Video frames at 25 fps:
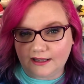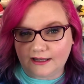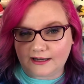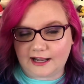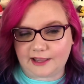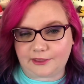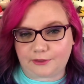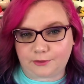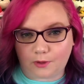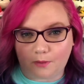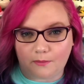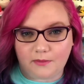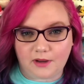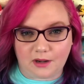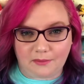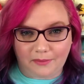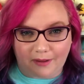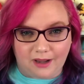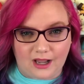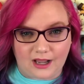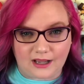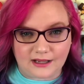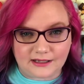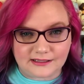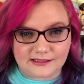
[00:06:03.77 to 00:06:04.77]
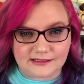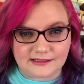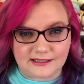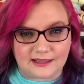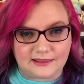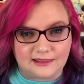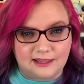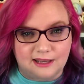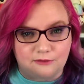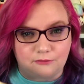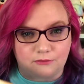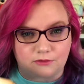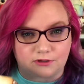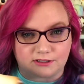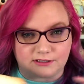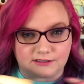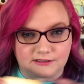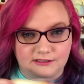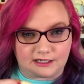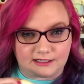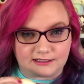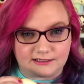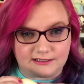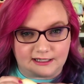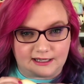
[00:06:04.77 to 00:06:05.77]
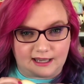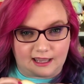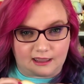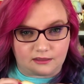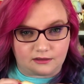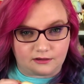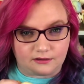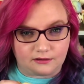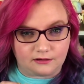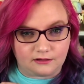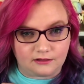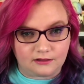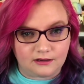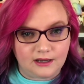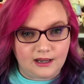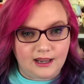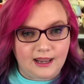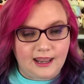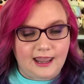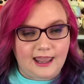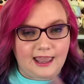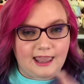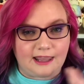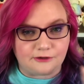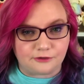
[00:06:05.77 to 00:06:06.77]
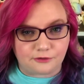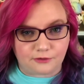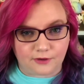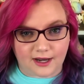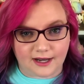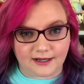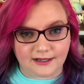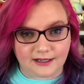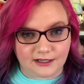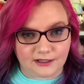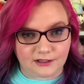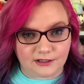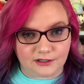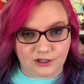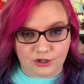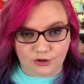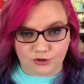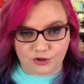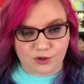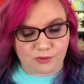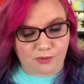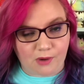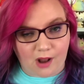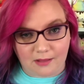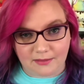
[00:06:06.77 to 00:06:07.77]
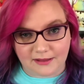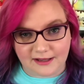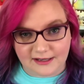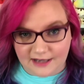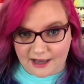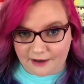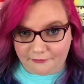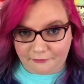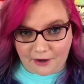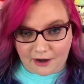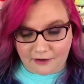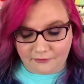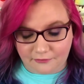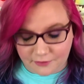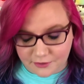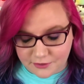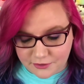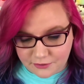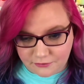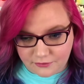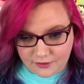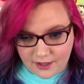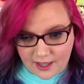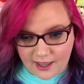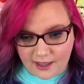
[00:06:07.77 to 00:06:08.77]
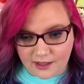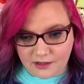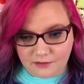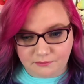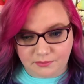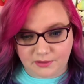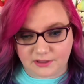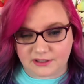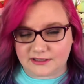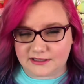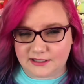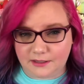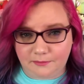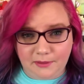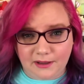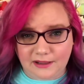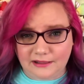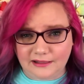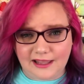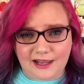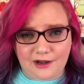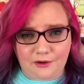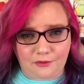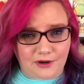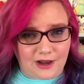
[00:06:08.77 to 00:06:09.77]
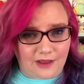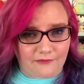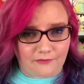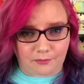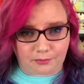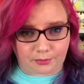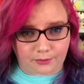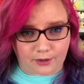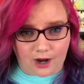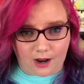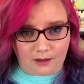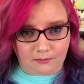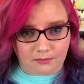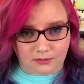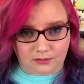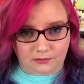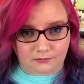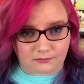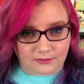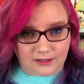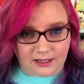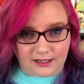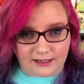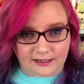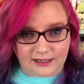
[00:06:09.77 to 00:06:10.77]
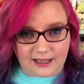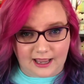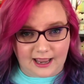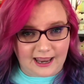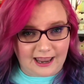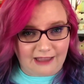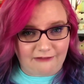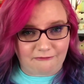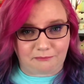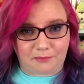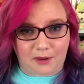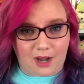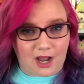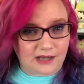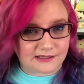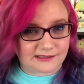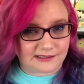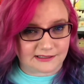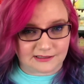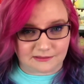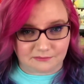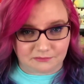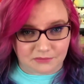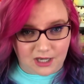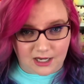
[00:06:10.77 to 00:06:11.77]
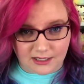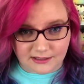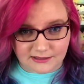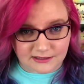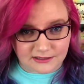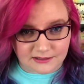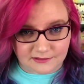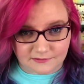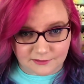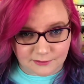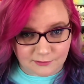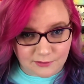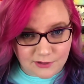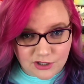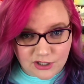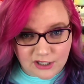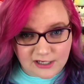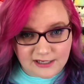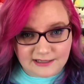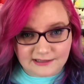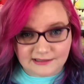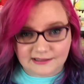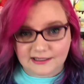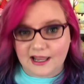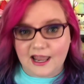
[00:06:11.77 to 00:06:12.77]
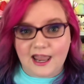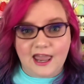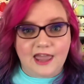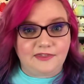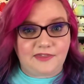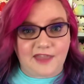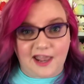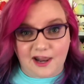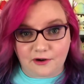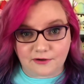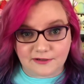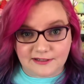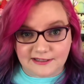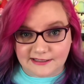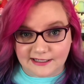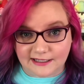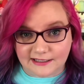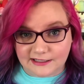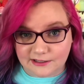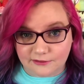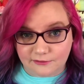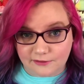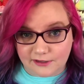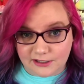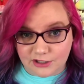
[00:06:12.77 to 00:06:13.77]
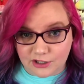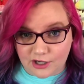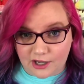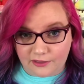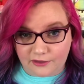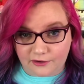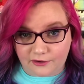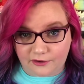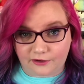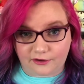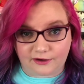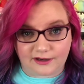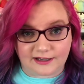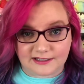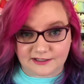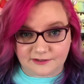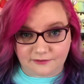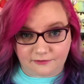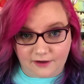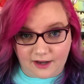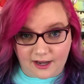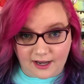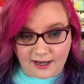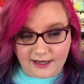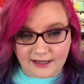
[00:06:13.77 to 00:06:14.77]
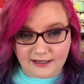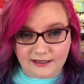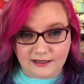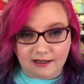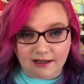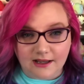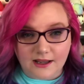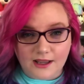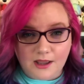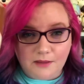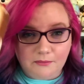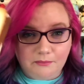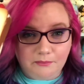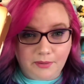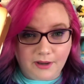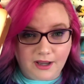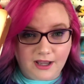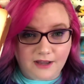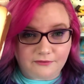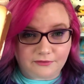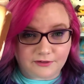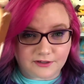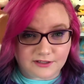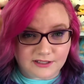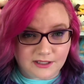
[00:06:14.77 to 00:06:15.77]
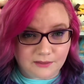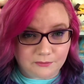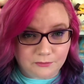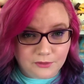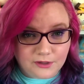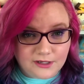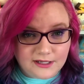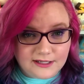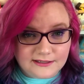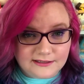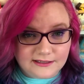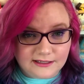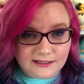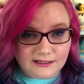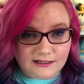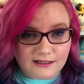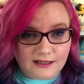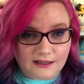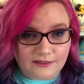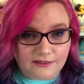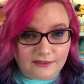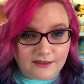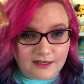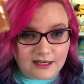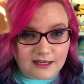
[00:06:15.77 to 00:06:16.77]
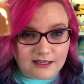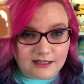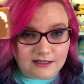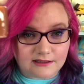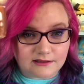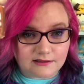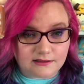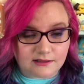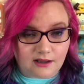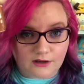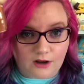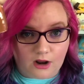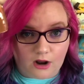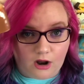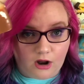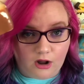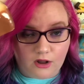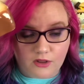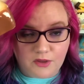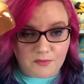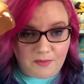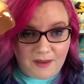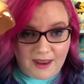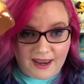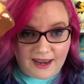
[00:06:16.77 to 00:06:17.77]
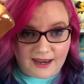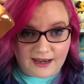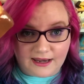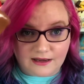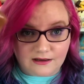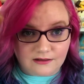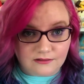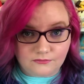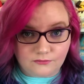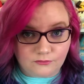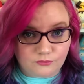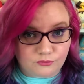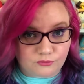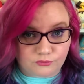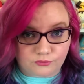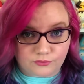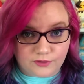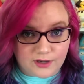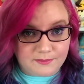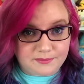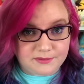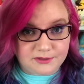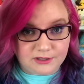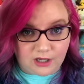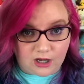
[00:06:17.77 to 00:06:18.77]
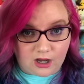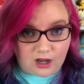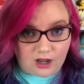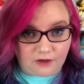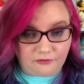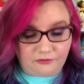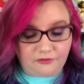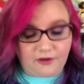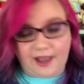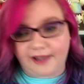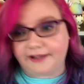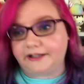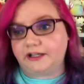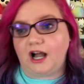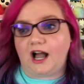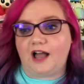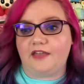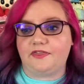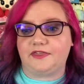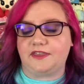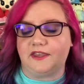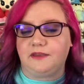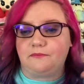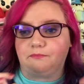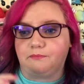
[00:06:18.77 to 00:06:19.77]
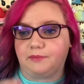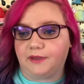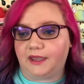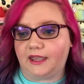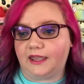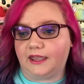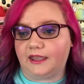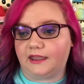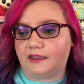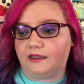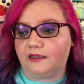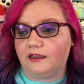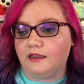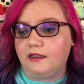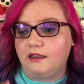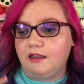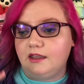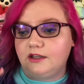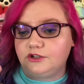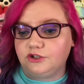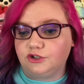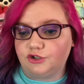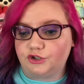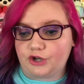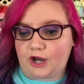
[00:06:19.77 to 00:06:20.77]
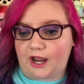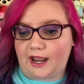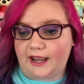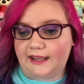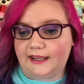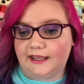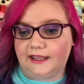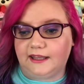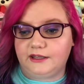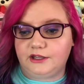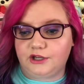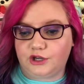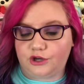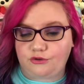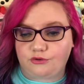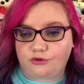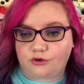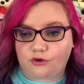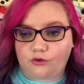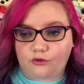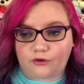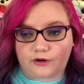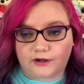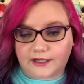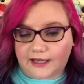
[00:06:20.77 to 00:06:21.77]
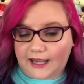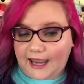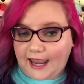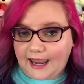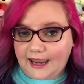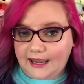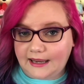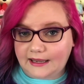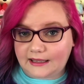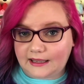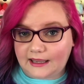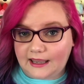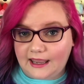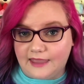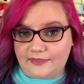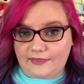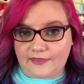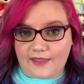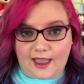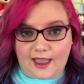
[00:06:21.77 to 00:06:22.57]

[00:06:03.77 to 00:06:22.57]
and I threw them in a box and they were stuck together. And granted, you should probably never ever do that, but typically I don't have a problem. Like, I have boxes and boxes of Squishies. They don't stick to each other. It's fine. But for some reason, these, all the paint ripped off. I got the big giant unicorn cake and